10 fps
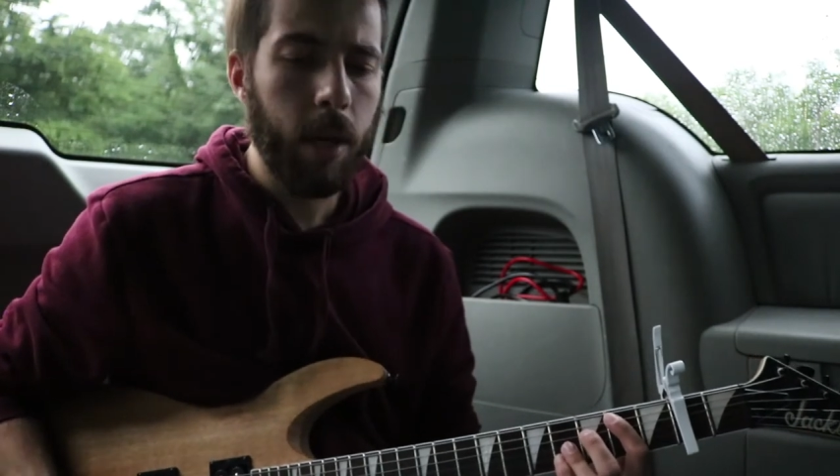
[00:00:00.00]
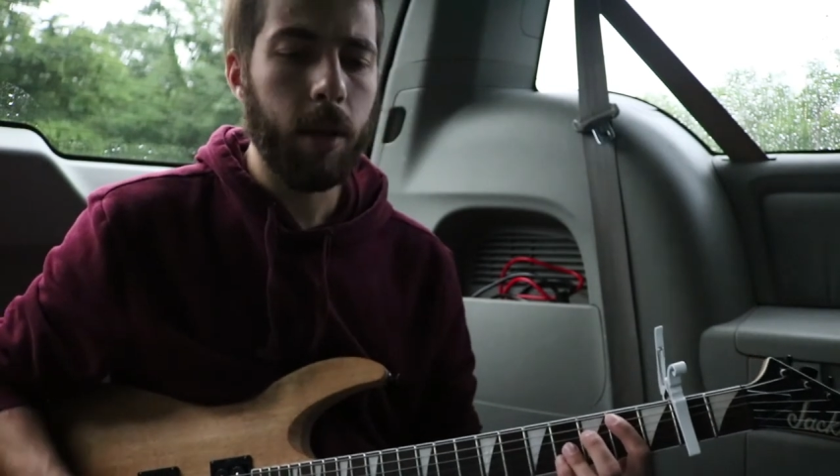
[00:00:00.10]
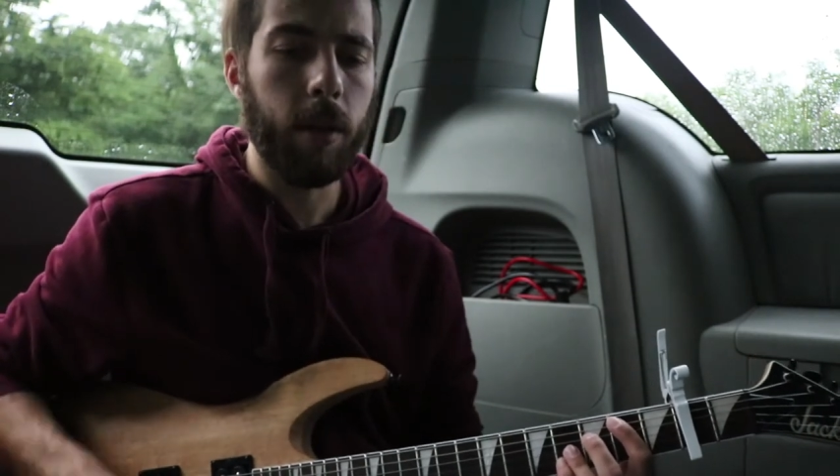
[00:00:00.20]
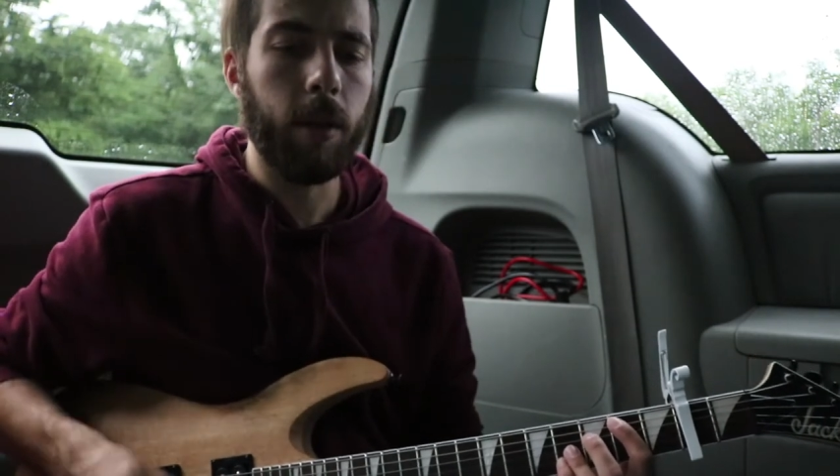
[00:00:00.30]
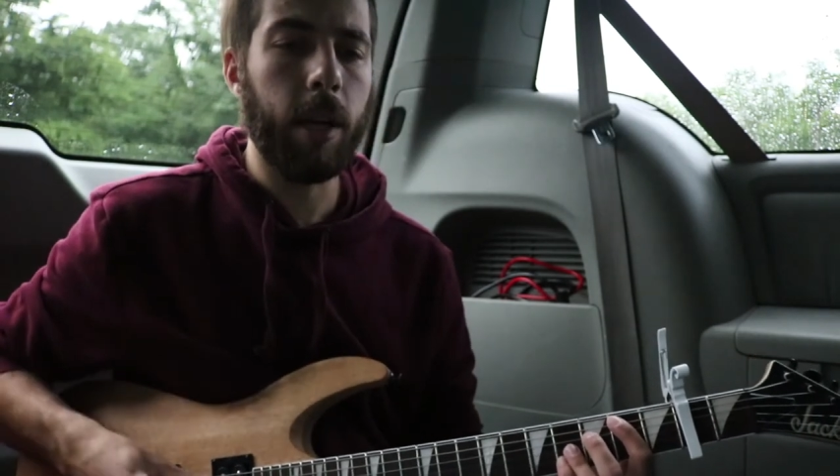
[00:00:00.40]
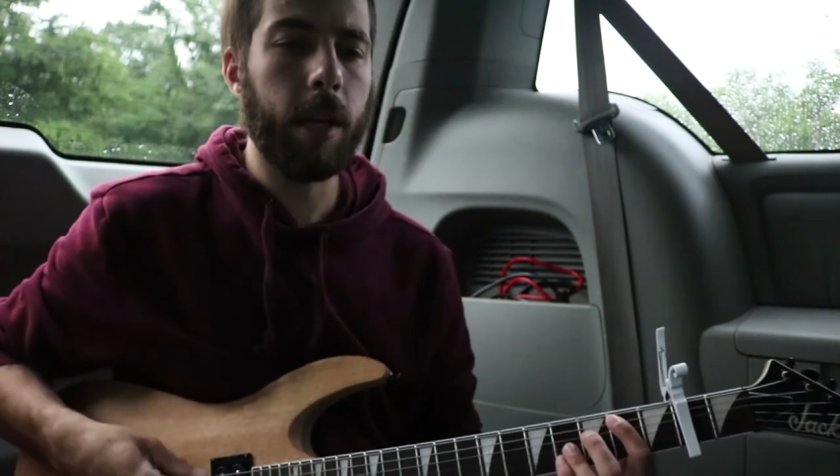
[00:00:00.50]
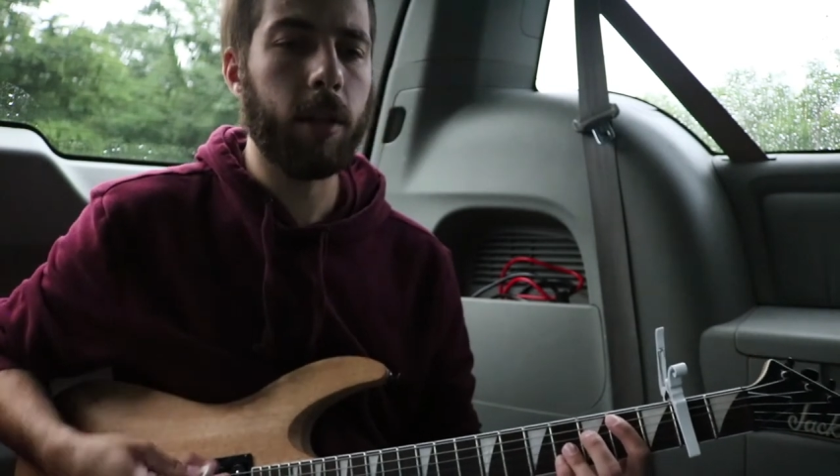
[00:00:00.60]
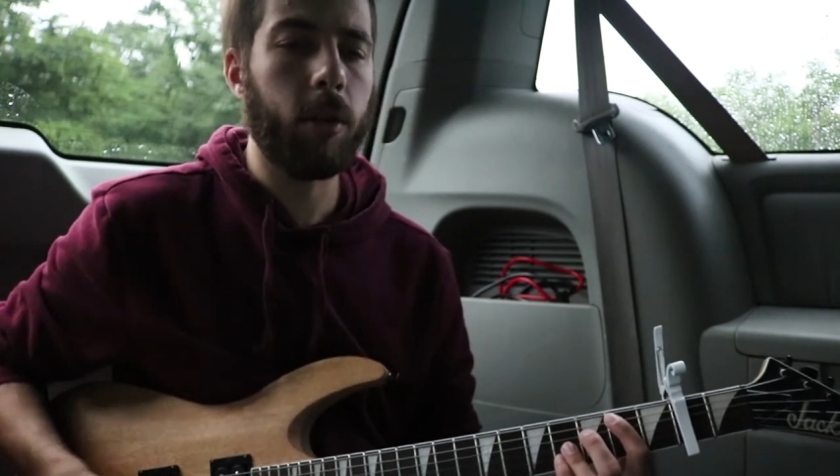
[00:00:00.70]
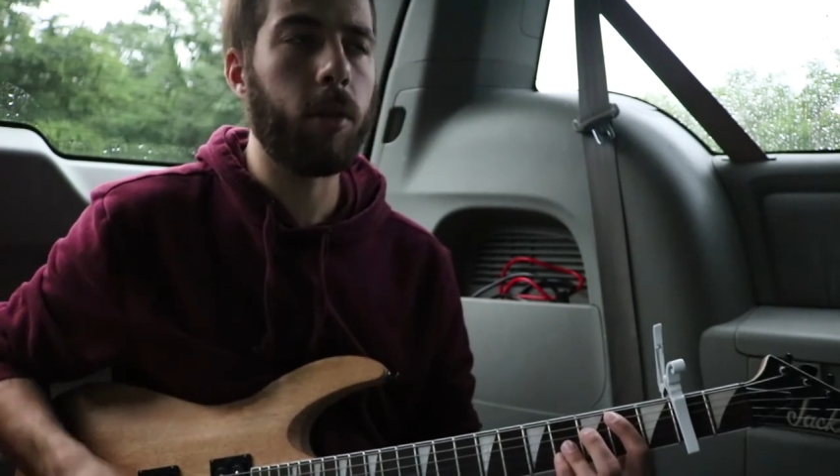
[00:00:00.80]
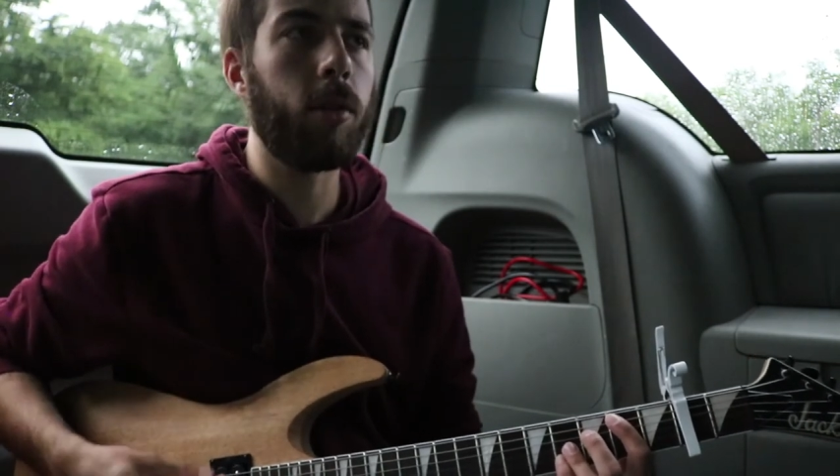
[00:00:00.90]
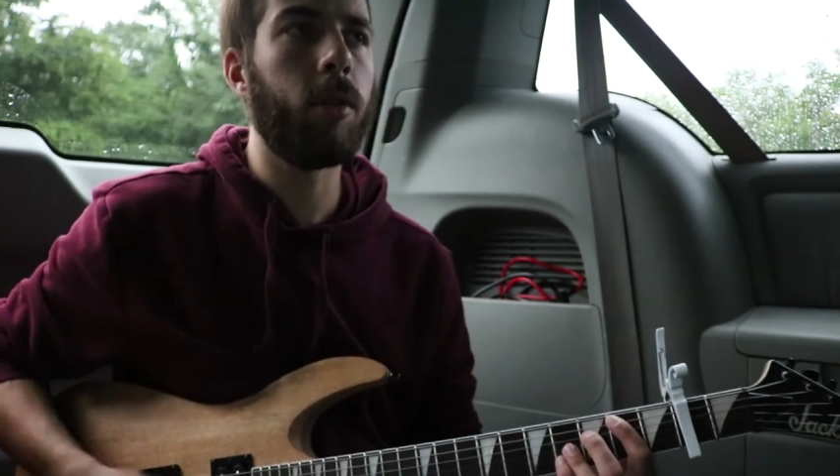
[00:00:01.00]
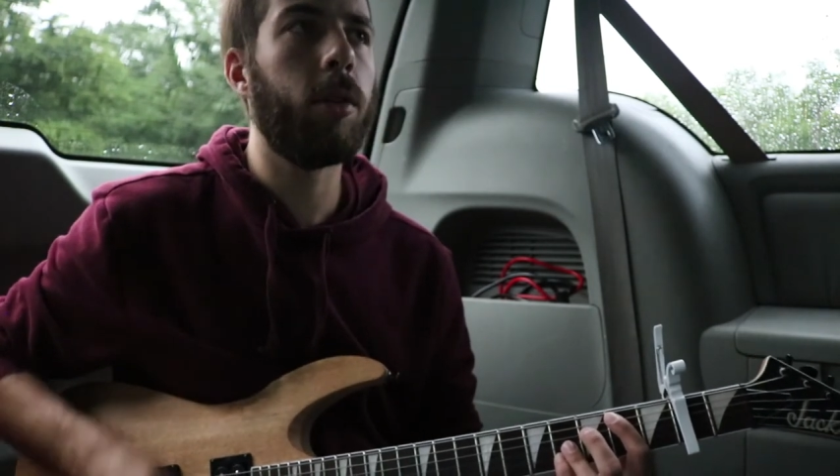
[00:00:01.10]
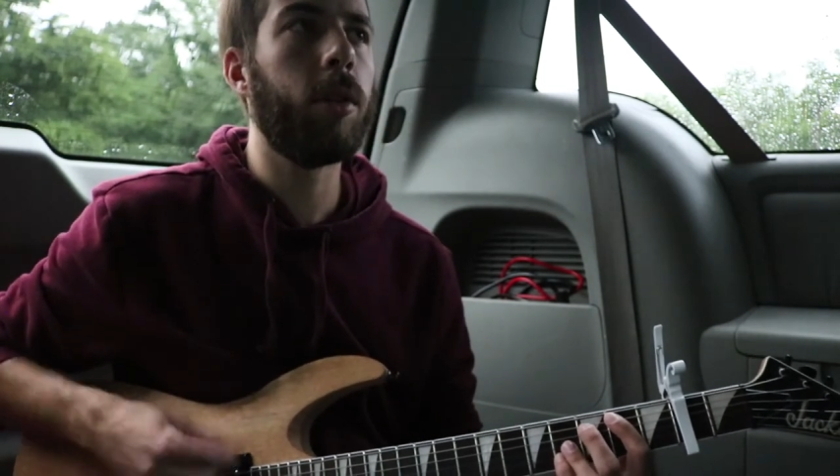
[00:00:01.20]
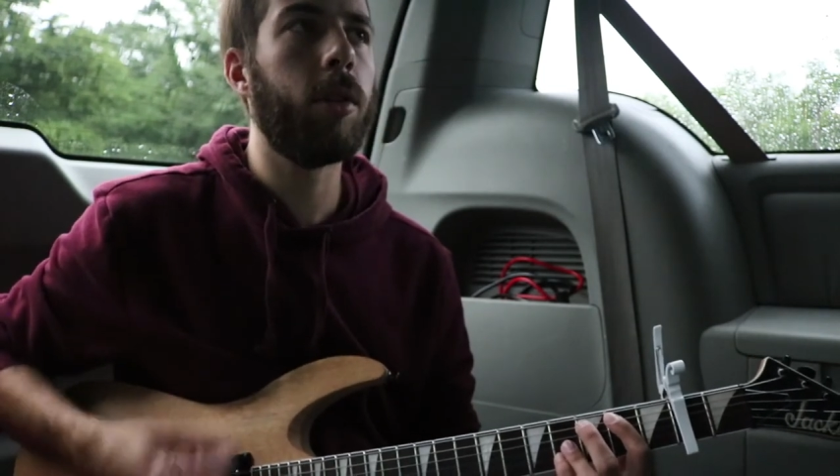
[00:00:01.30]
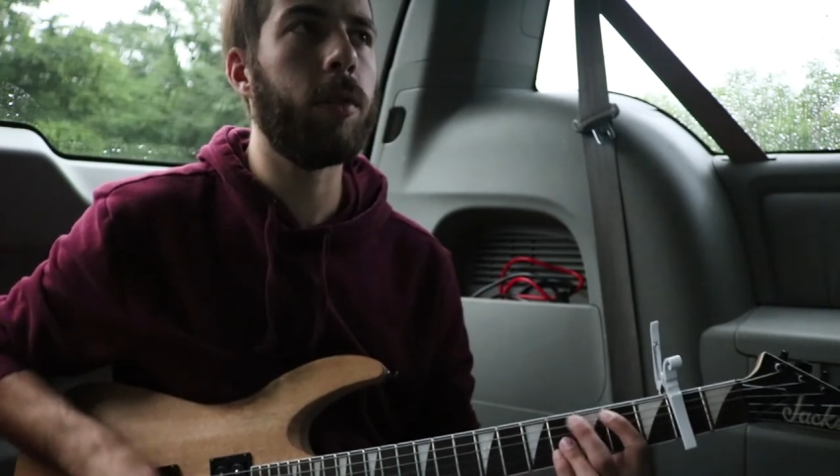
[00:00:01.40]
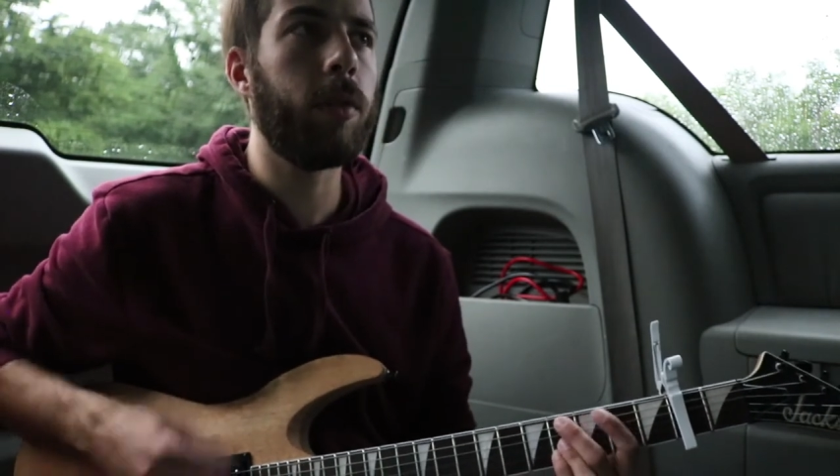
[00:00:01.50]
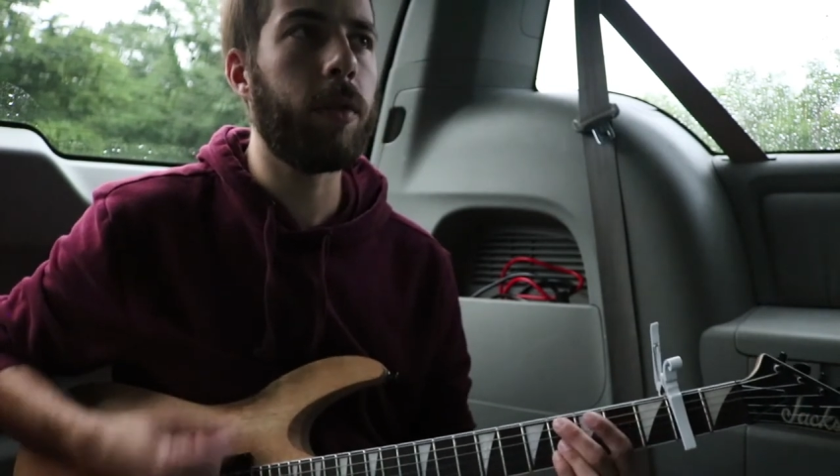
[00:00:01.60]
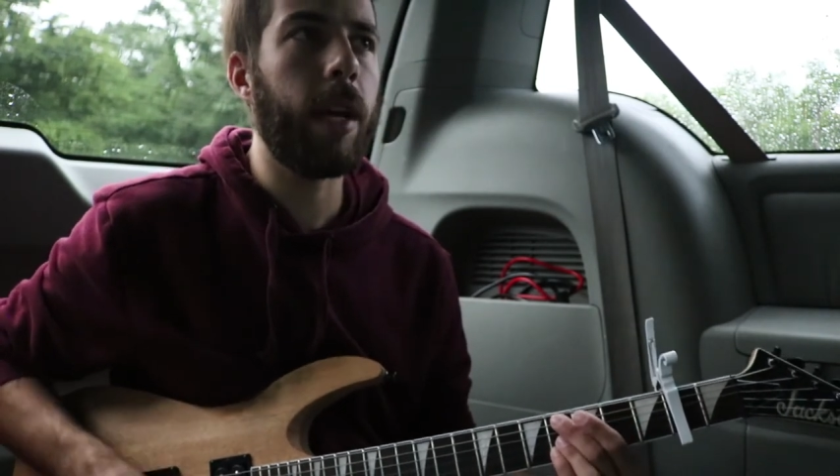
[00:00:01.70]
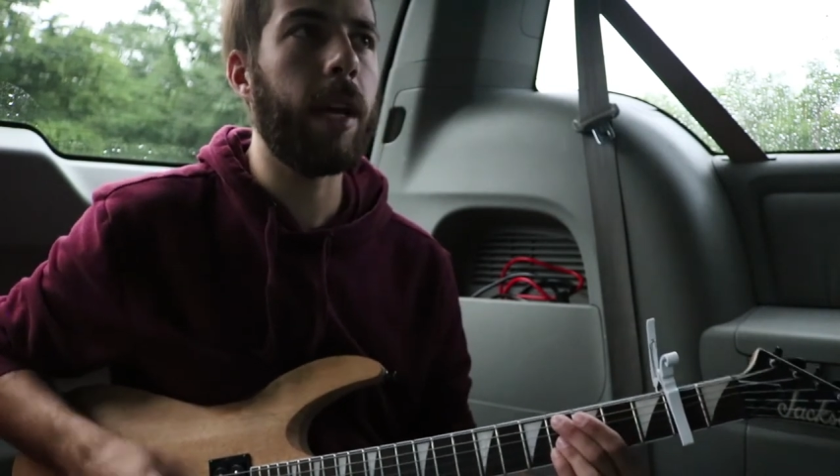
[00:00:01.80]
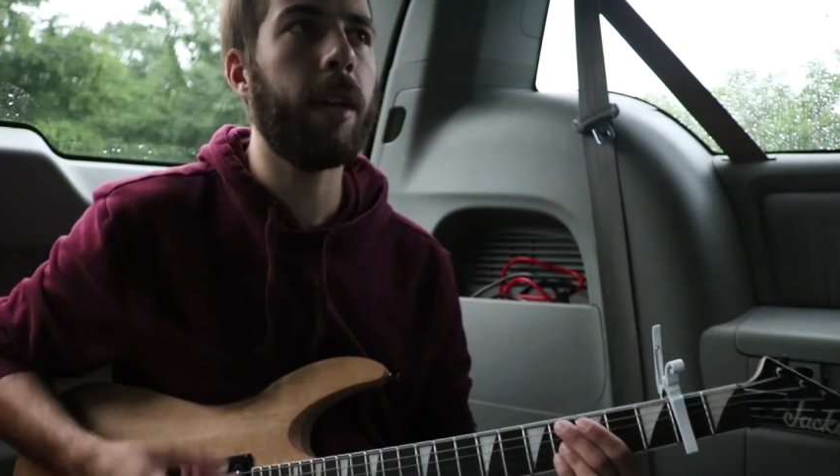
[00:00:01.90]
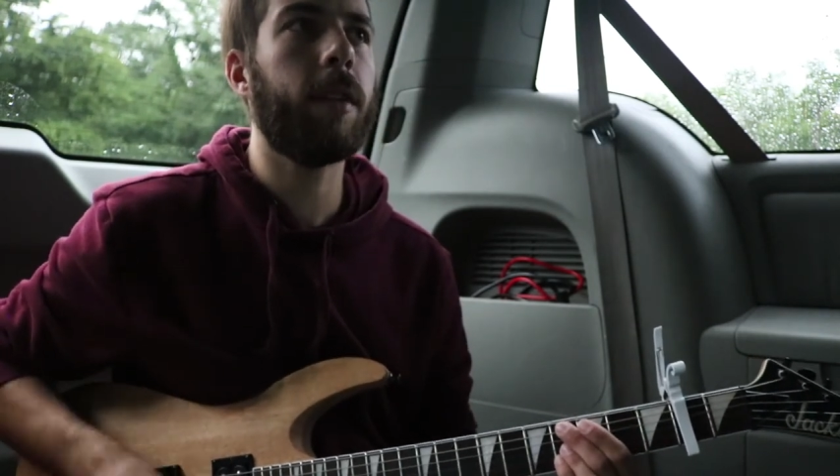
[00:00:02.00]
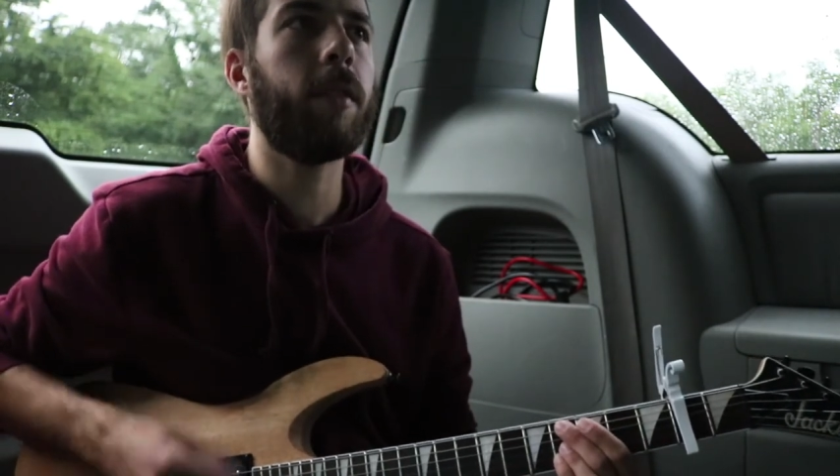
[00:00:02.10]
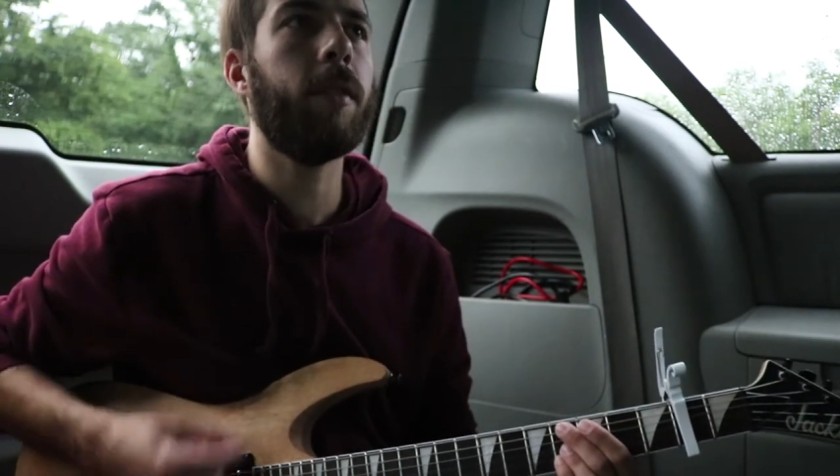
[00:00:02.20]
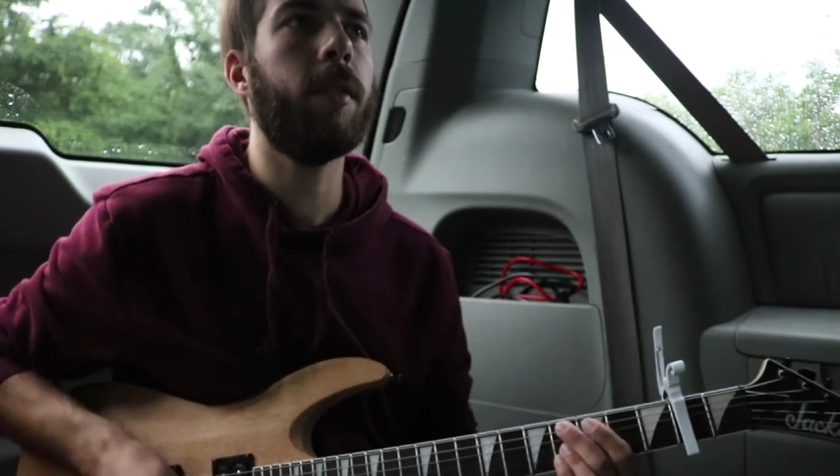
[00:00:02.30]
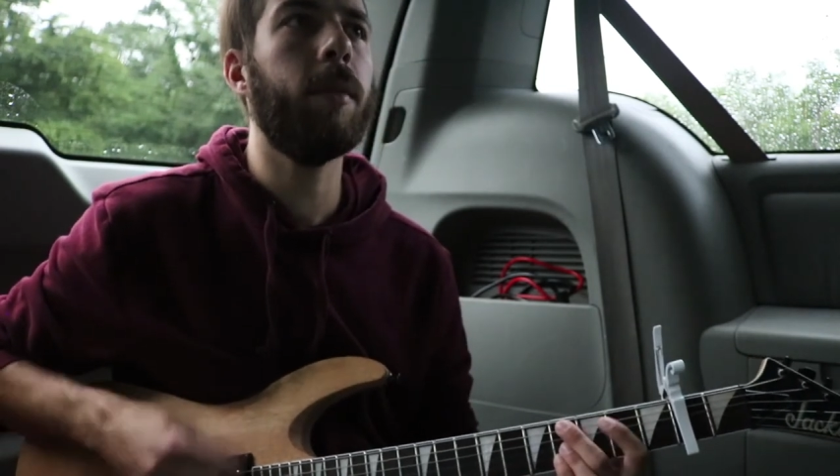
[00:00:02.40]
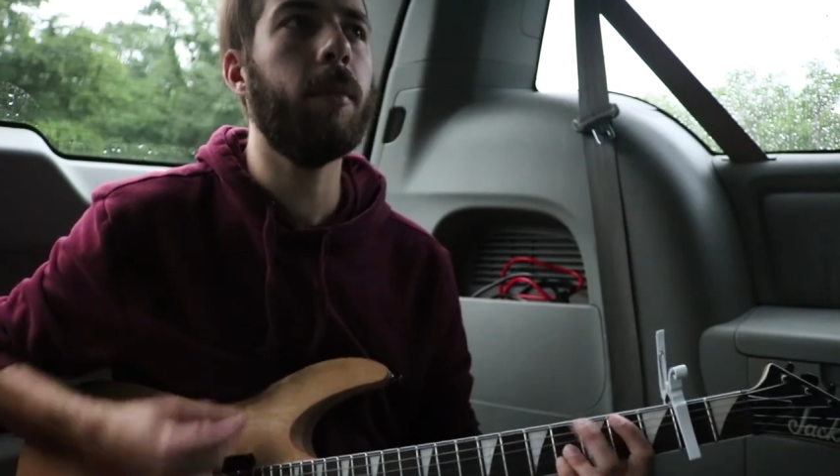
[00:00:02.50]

That girl who's next to